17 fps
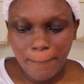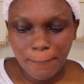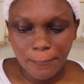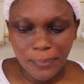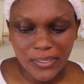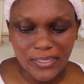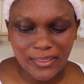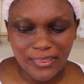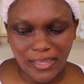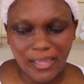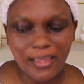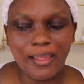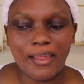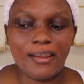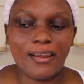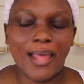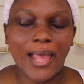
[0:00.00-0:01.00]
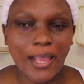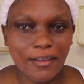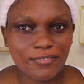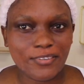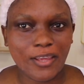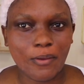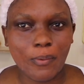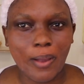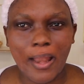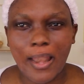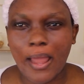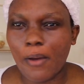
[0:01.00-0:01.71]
But then after a while,